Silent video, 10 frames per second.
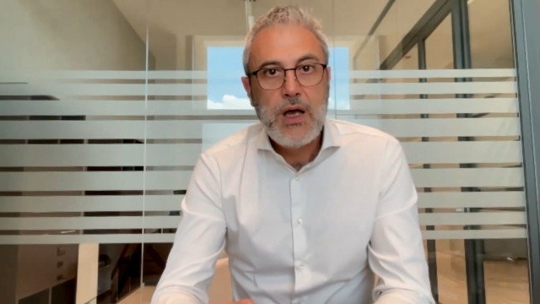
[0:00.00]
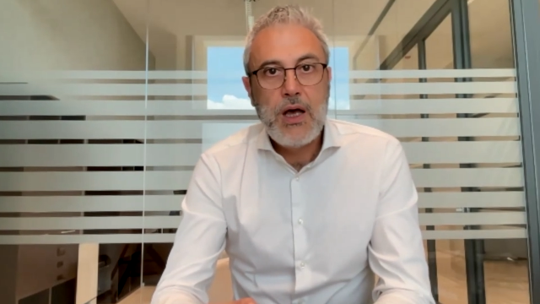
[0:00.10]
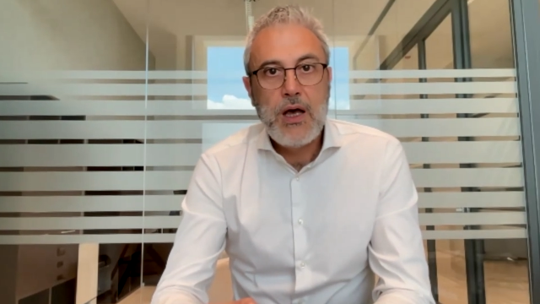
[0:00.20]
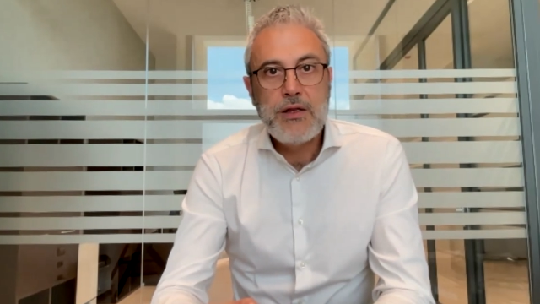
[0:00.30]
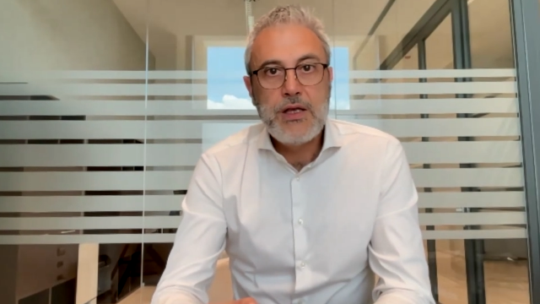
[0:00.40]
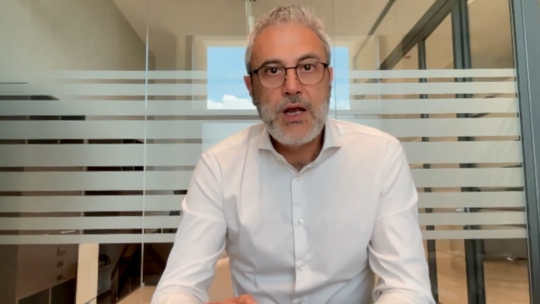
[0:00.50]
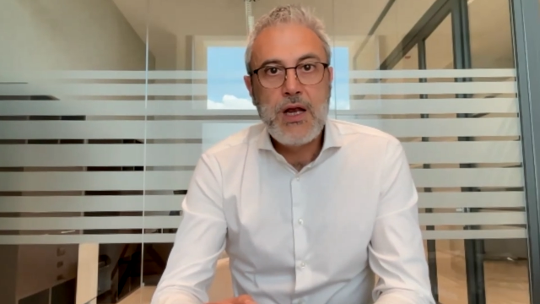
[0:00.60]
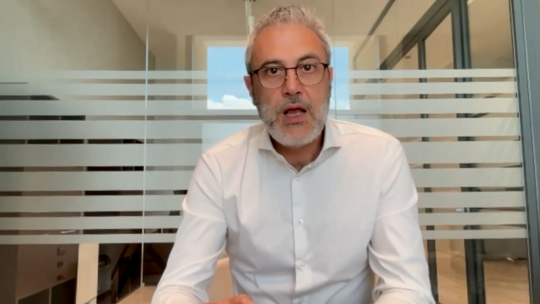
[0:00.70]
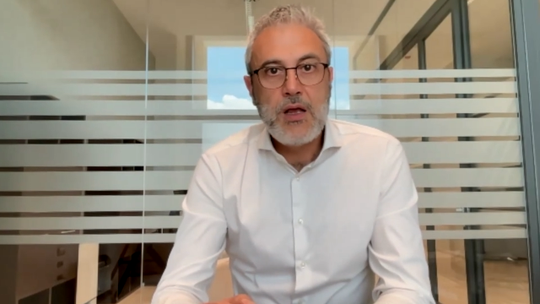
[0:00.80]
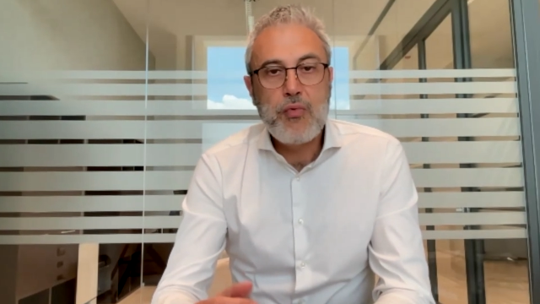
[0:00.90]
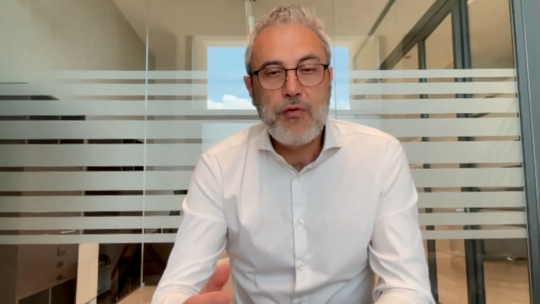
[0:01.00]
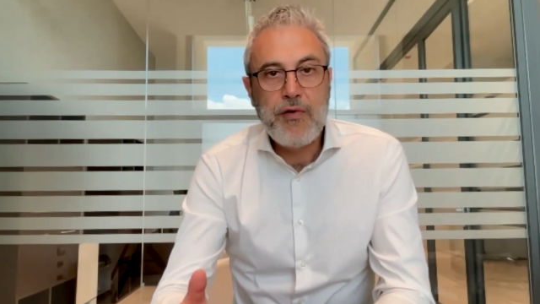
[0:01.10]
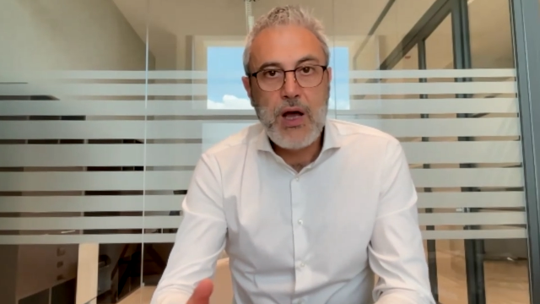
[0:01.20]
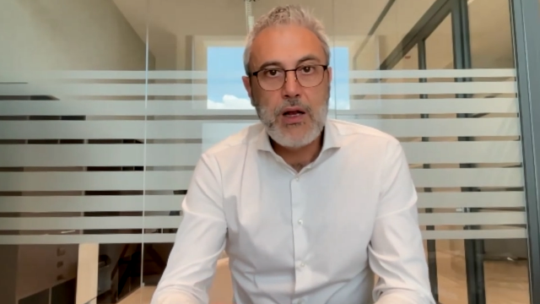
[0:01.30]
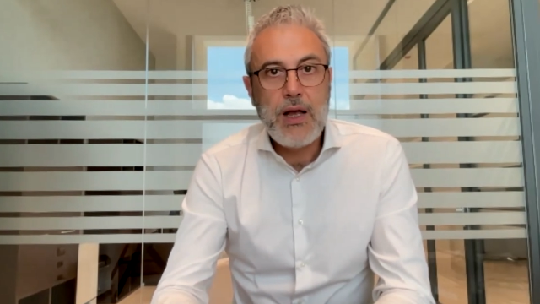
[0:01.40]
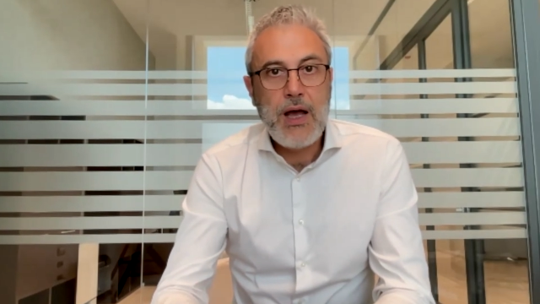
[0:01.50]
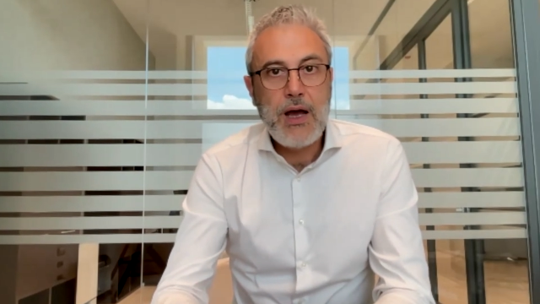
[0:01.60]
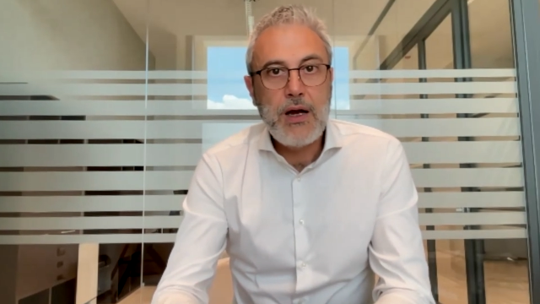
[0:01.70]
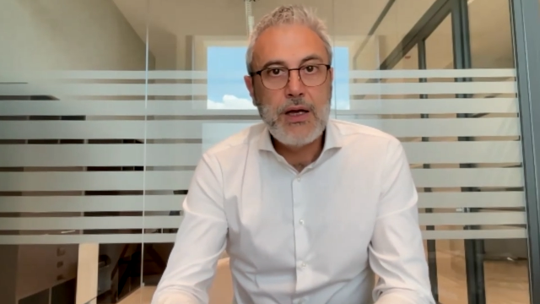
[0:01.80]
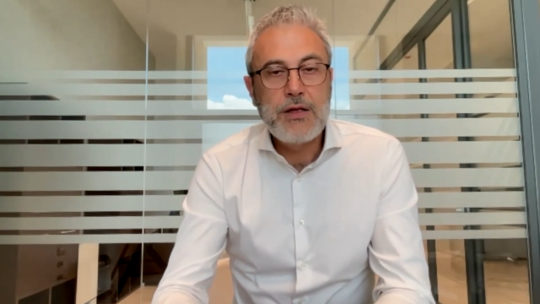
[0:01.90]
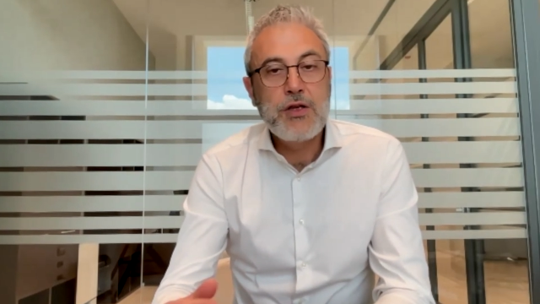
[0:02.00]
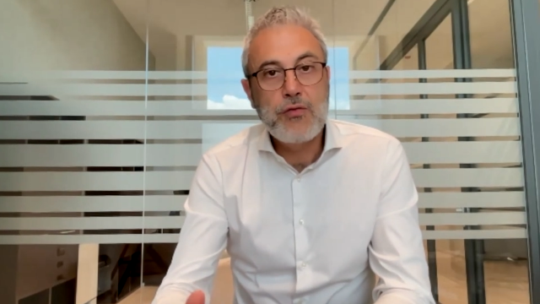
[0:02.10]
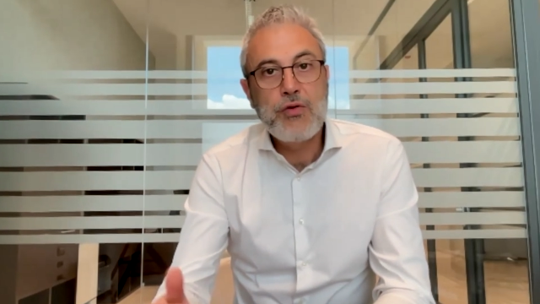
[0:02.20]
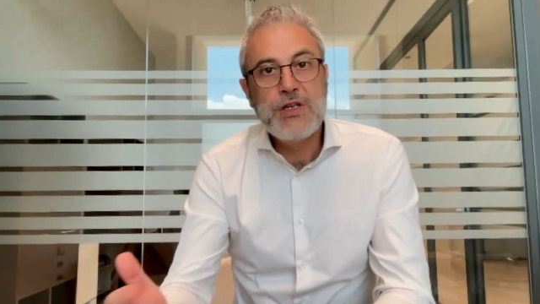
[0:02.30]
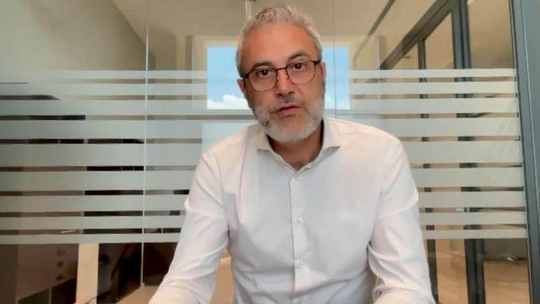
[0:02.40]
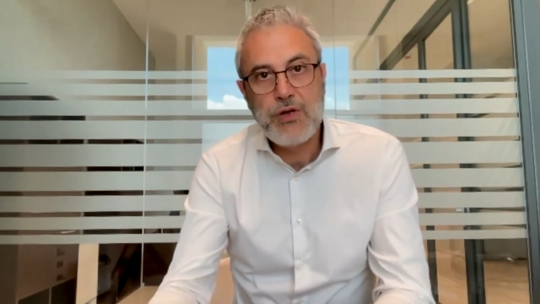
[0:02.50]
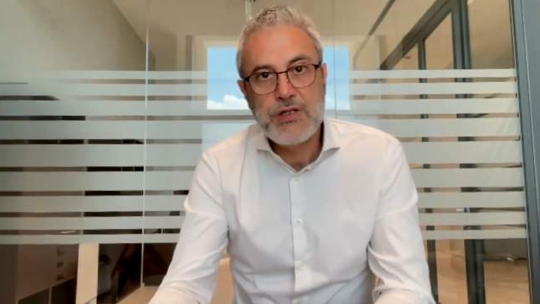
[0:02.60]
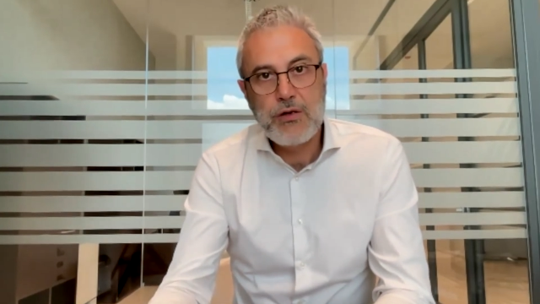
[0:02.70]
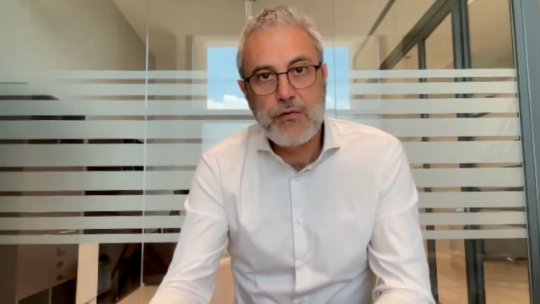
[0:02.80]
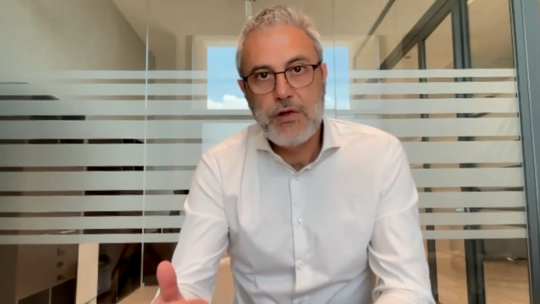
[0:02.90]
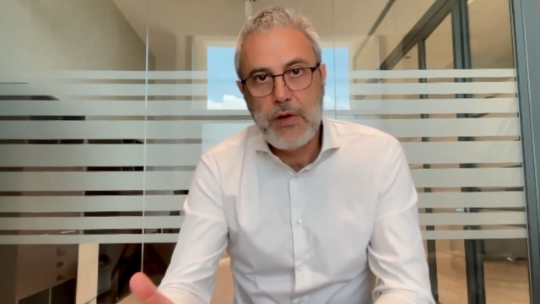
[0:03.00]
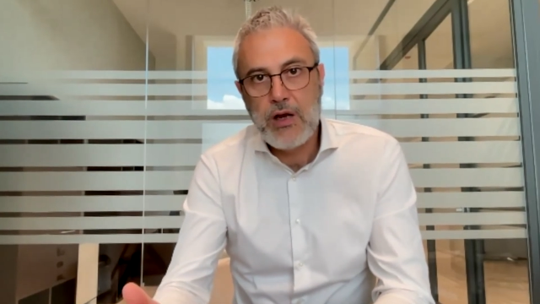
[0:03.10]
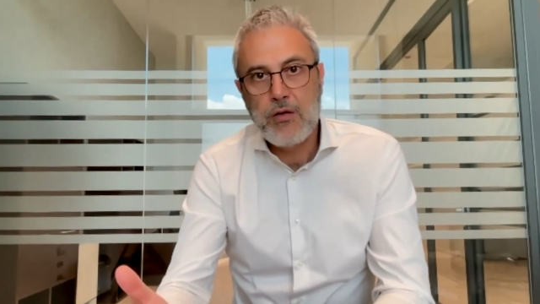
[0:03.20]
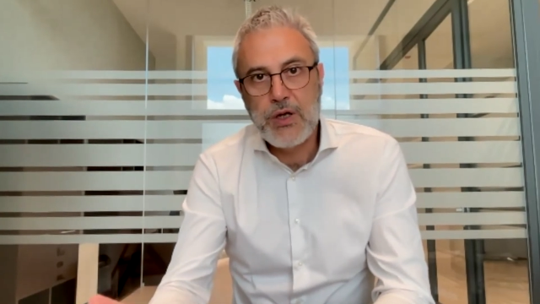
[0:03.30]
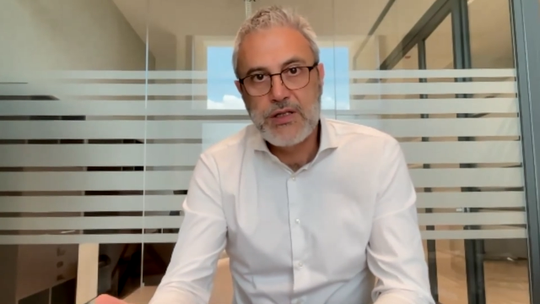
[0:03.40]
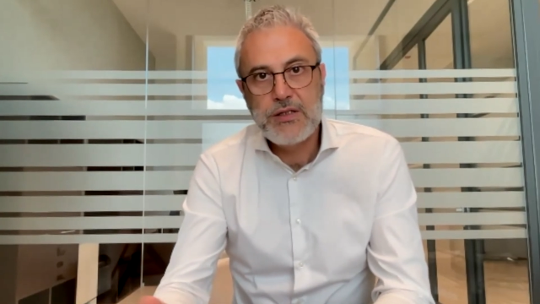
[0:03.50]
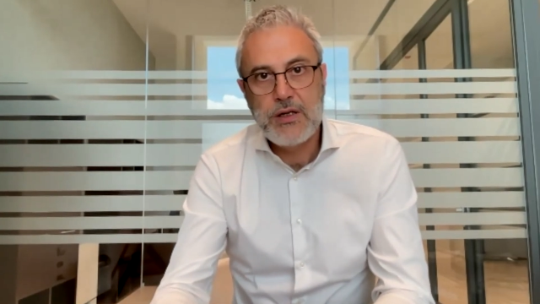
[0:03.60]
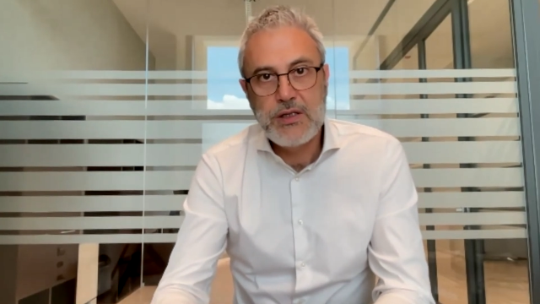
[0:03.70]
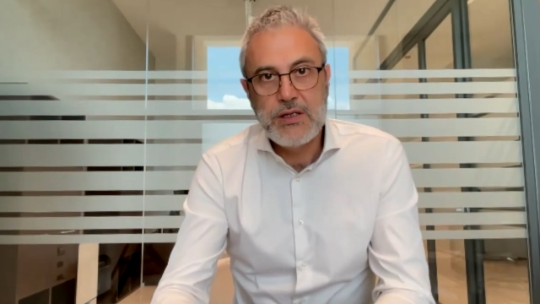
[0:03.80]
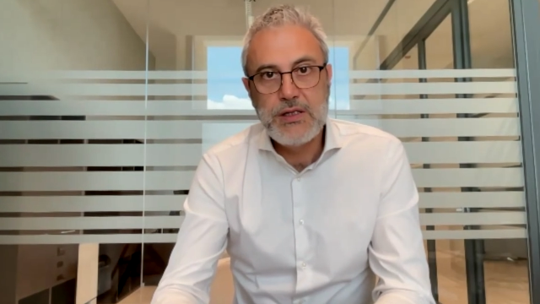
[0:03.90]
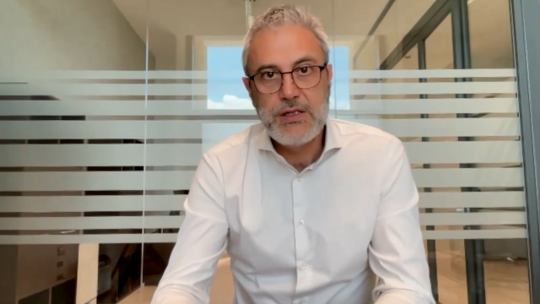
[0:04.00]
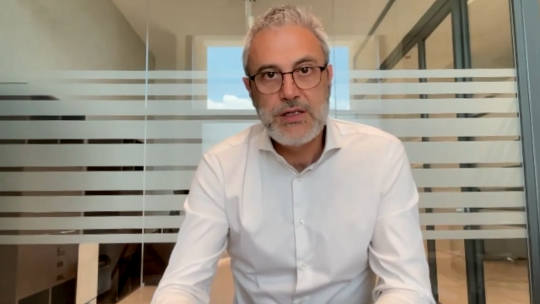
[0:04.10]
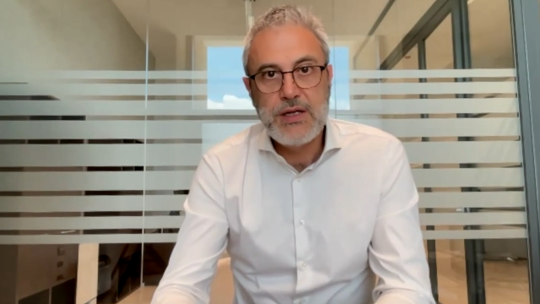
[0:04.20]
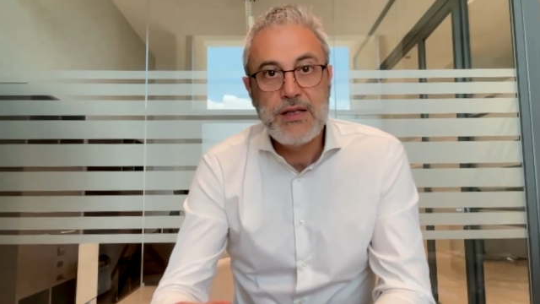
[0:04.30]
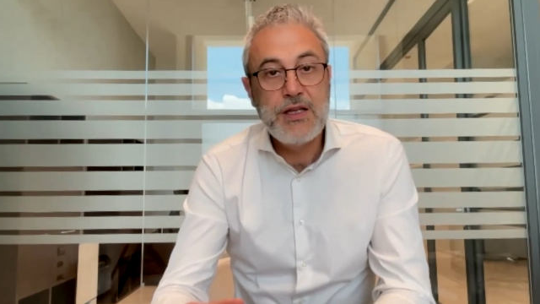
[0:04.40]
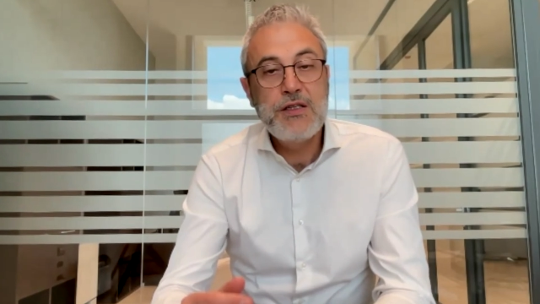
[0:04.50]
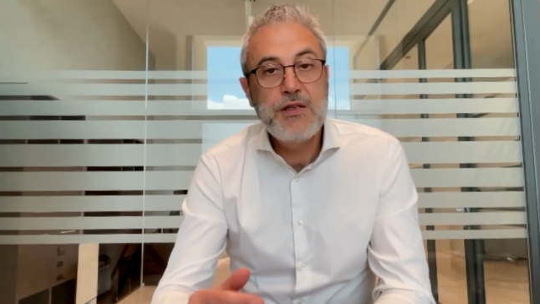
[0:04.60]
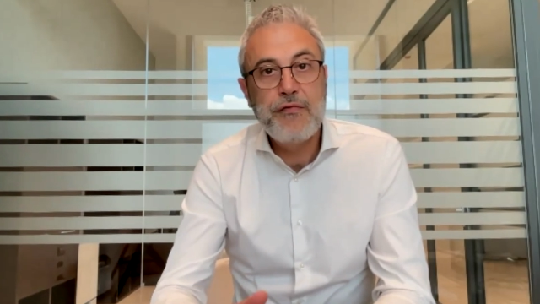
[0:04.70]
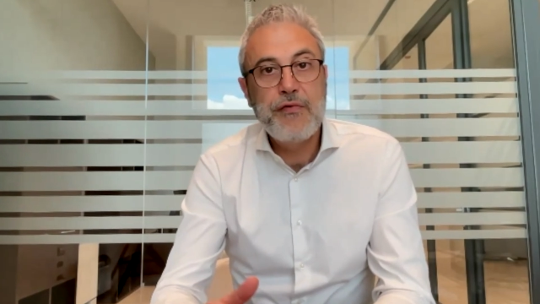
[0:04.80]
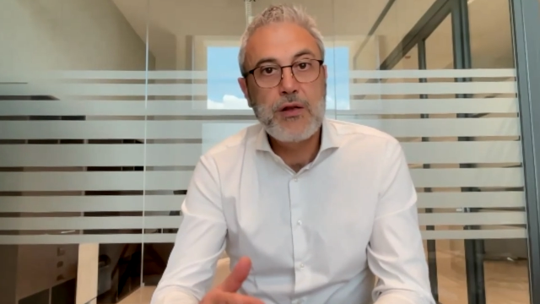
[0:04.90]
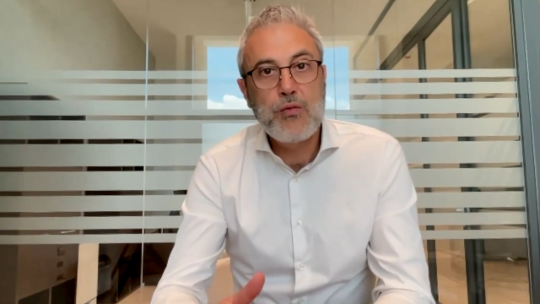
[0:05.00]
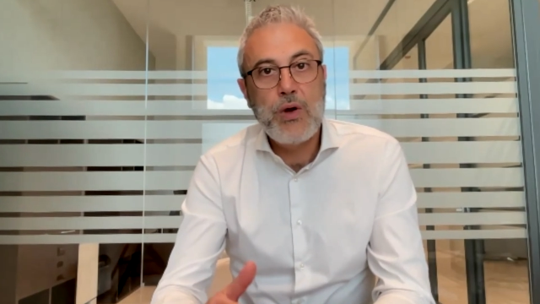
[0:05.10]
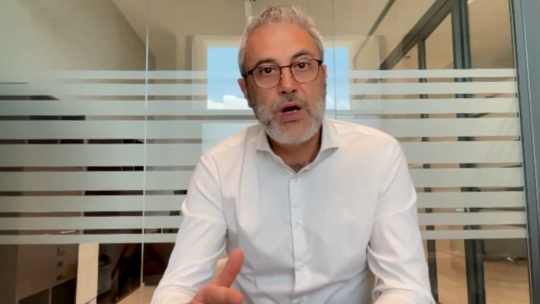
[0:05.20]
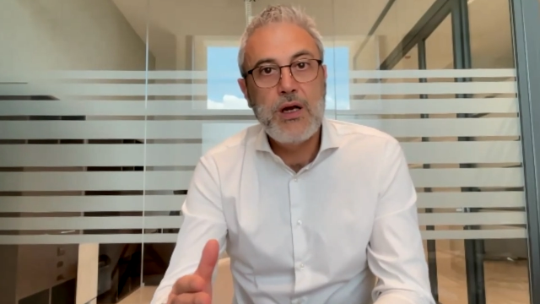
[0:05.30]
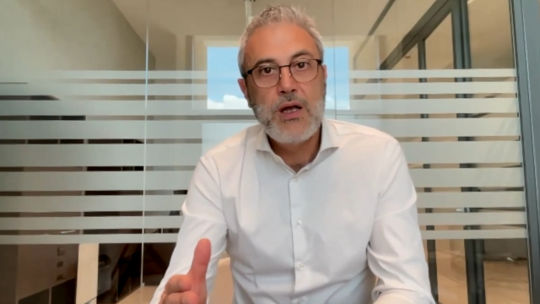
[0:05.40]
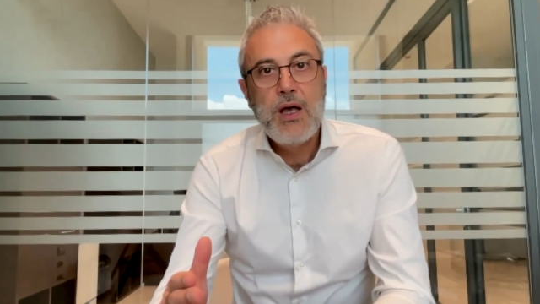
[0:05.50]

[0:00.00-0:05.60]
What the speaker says: DNA profile, are at increased risk of developing a certain disease. This is, in fact, where